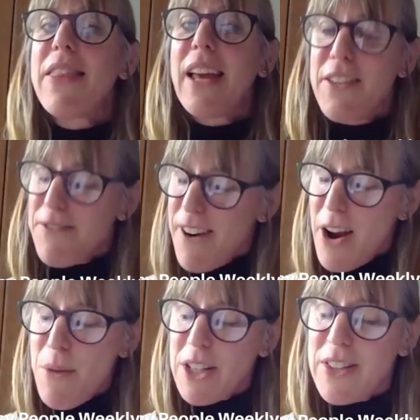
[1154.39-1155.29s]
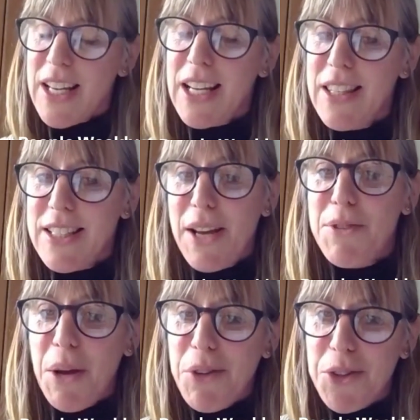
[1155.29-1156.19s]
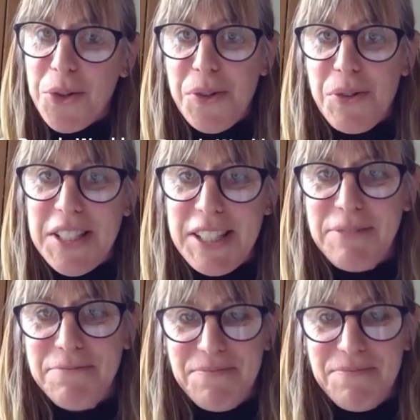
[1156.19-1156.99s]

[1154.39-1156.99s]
And thank you very much for taking the time to come to talk to us.